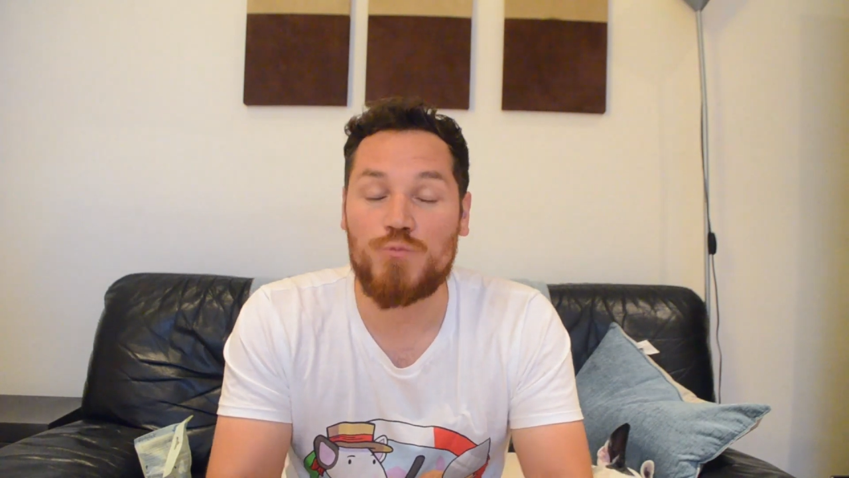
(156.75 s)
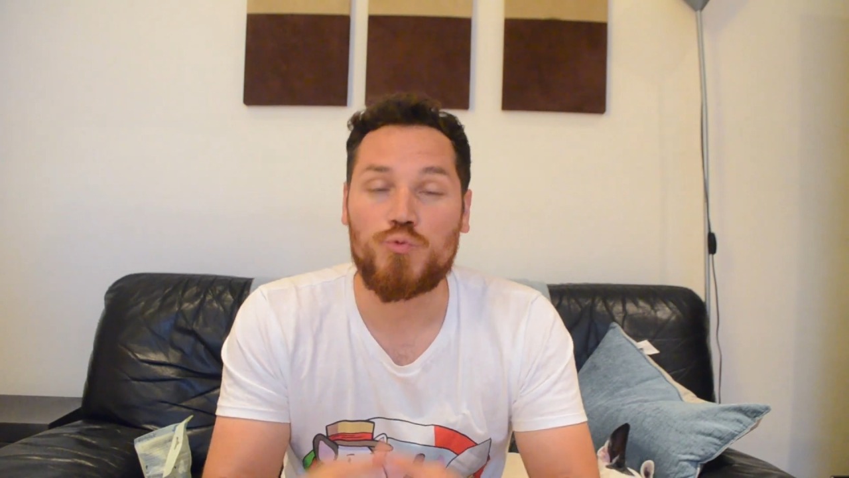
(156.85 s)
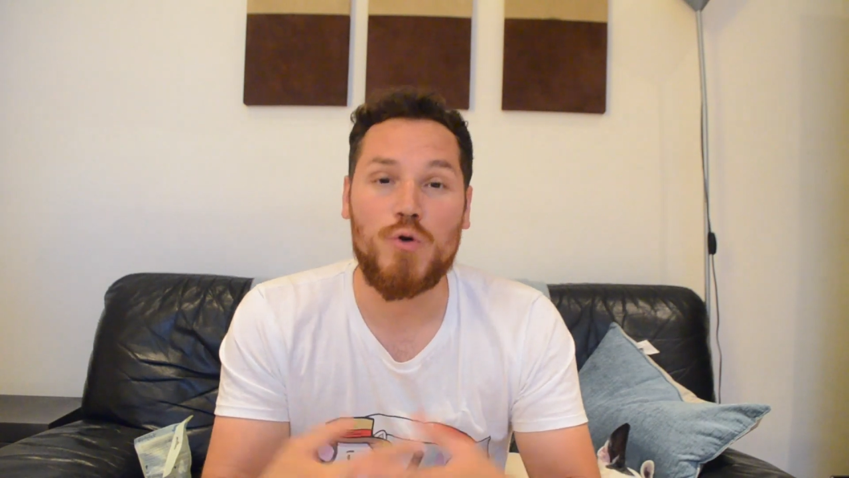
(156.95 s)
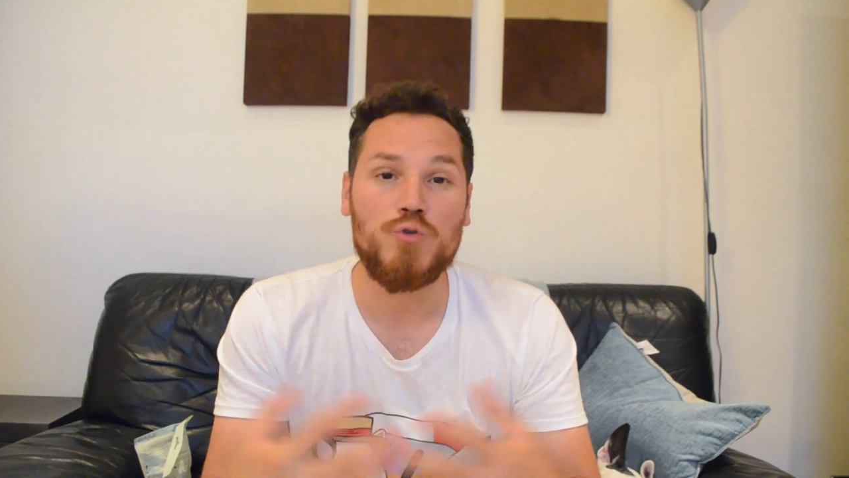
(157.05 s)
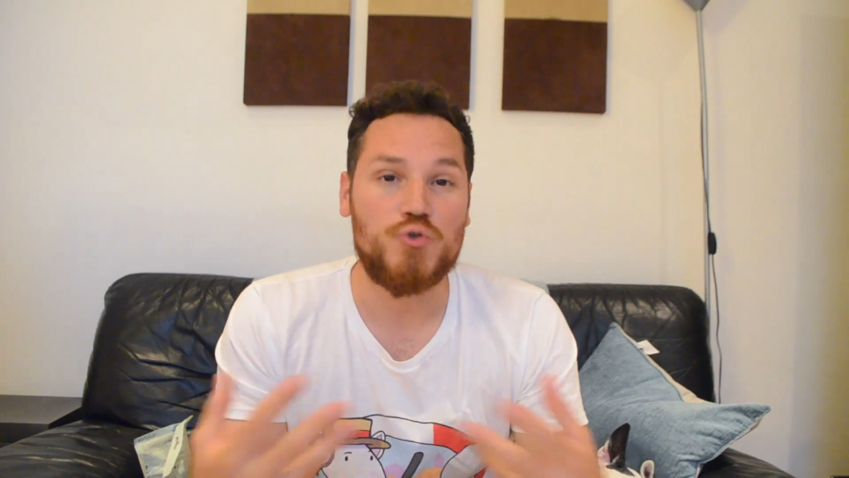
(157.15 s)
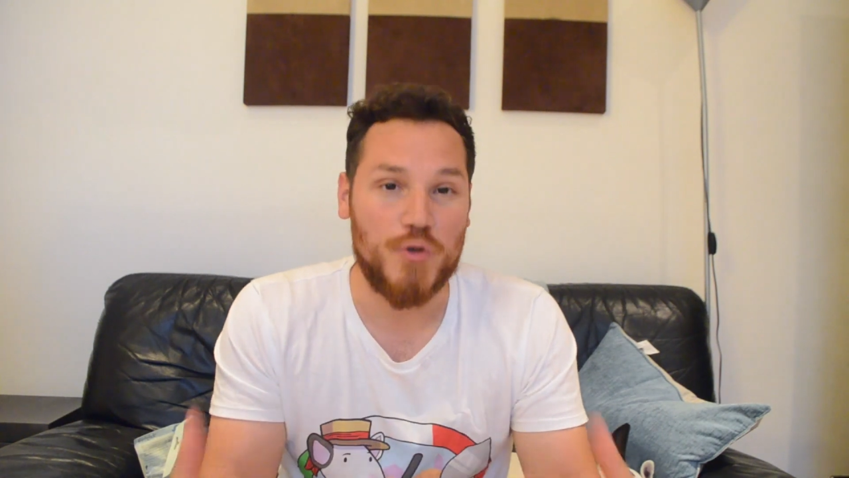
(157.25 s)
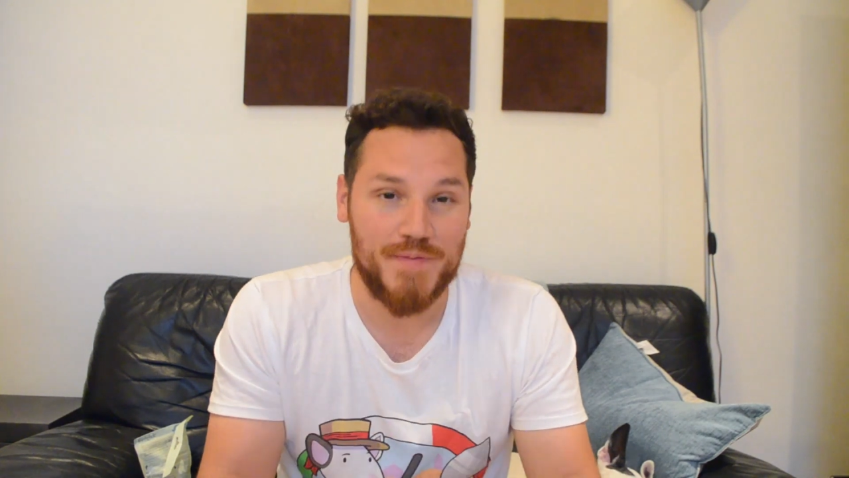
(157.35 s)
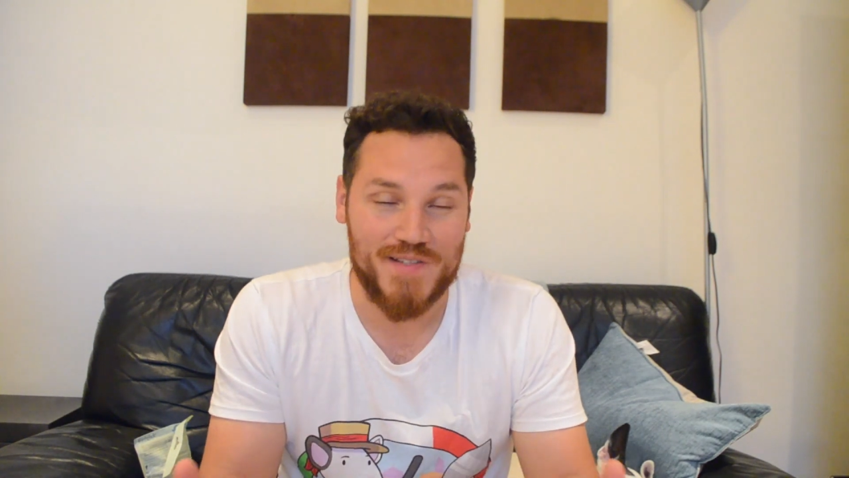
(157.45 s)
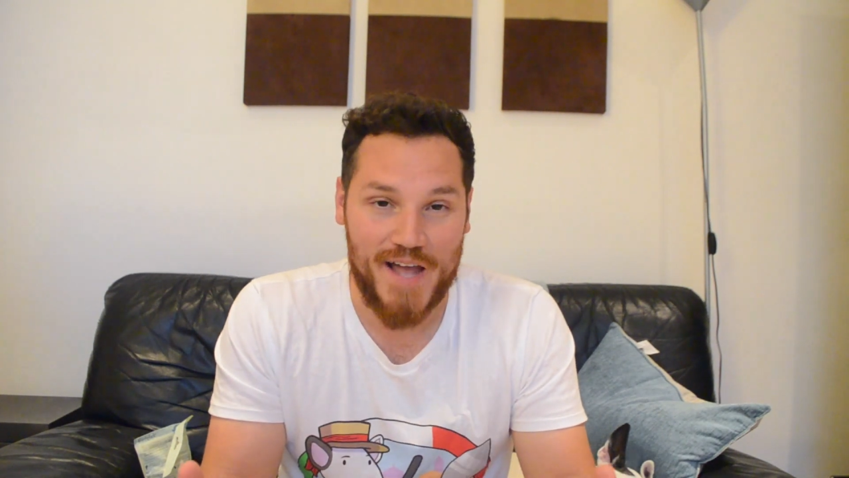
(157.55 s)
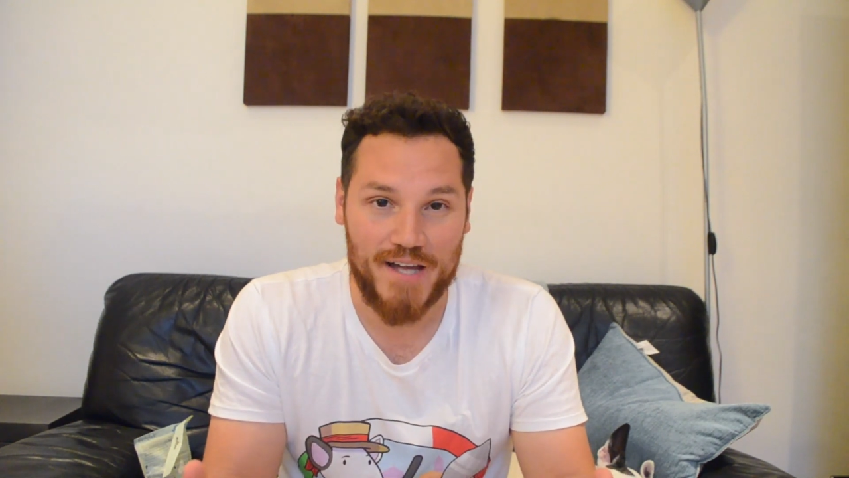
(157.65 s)
road trip
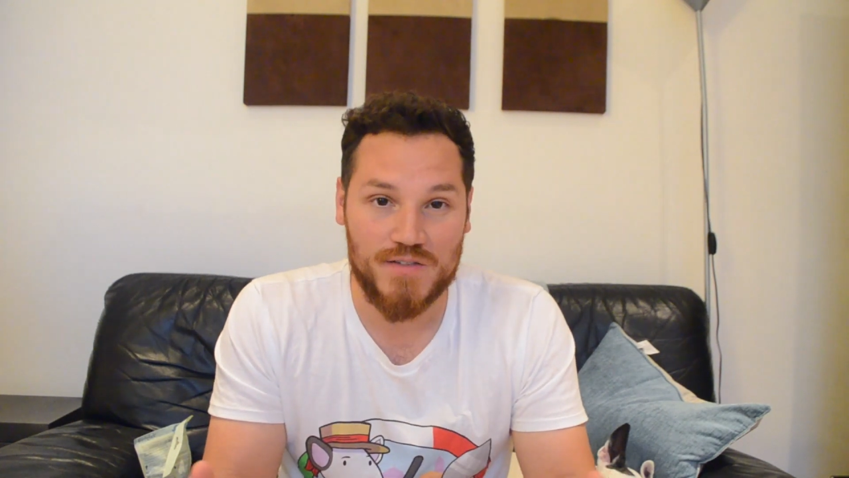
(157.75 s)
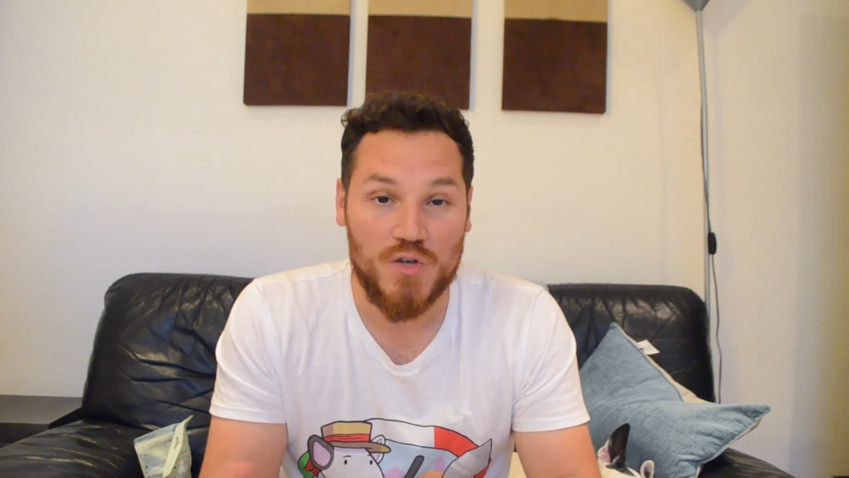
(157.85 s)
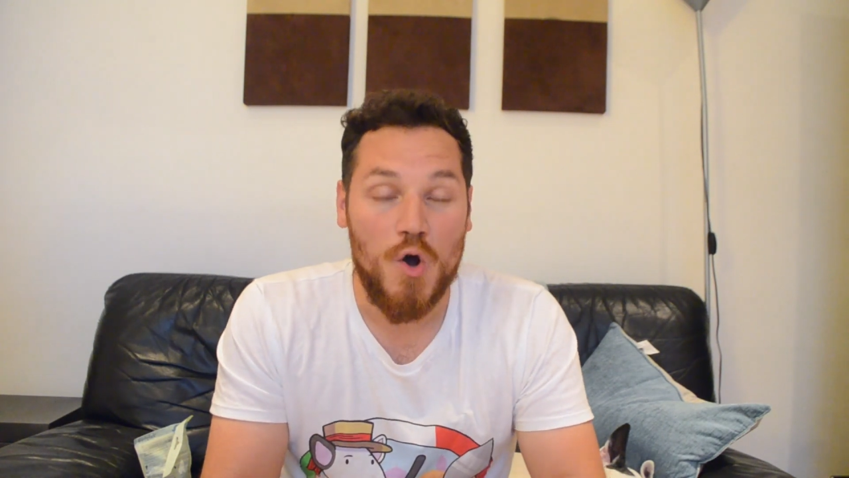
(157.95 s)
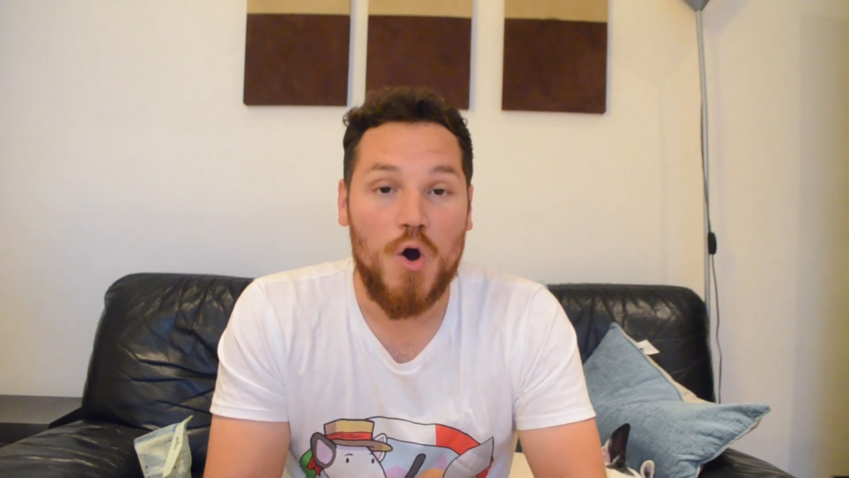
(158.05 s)
snacks